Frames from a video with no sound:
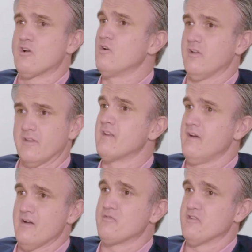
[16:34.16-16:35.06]
Go on the
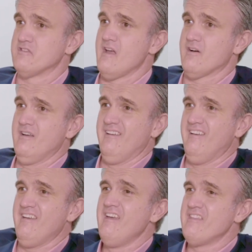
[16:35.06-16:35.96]
internet first now.
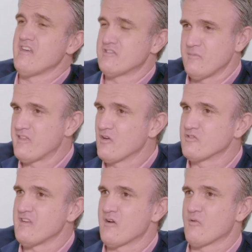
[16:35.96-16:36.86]
That used to be the
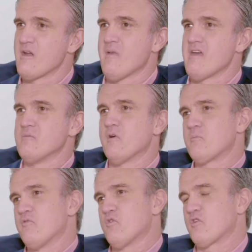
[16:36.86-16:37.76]
old saying, right? Buy the
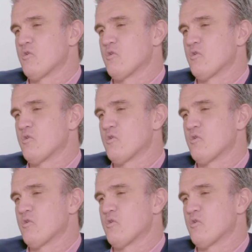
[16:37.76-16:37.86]
book before the